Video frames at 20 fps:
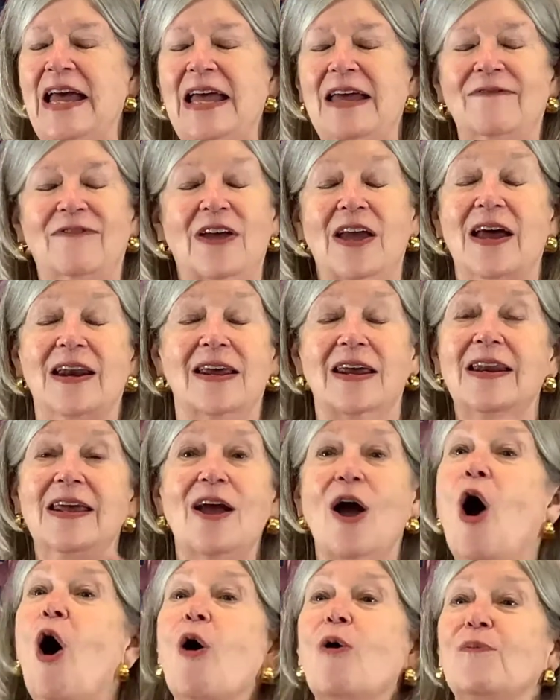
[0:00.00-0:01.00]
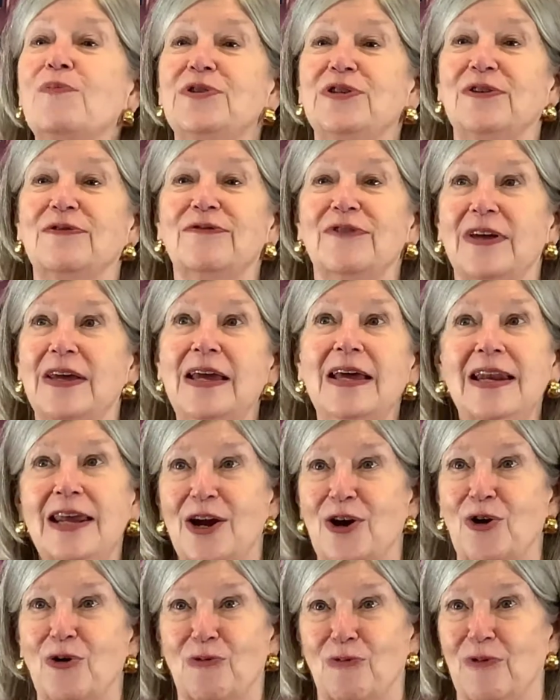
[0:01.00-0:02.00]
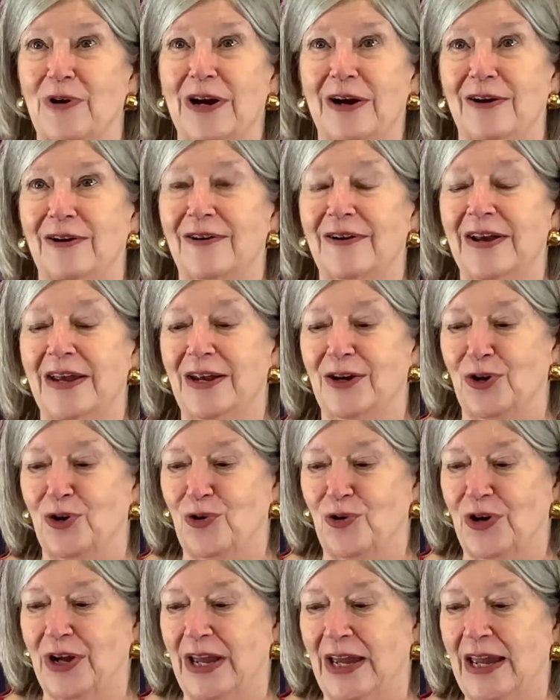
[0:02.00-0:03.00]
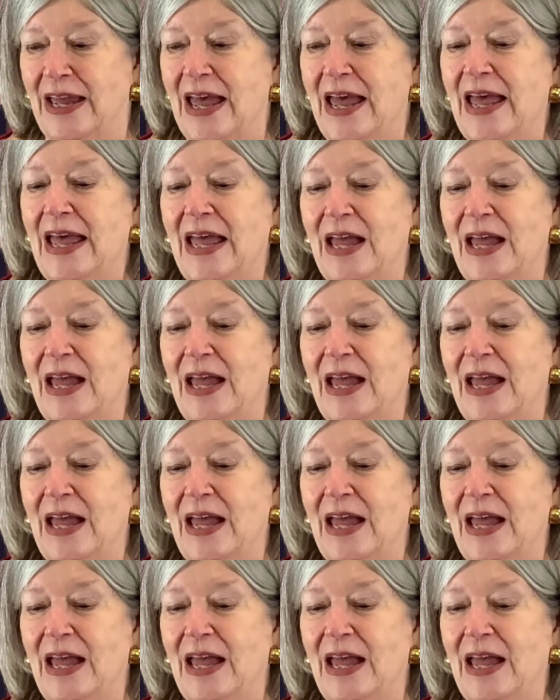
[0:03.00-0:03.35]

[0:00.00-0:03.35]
if he had any hopes of any career in cooking,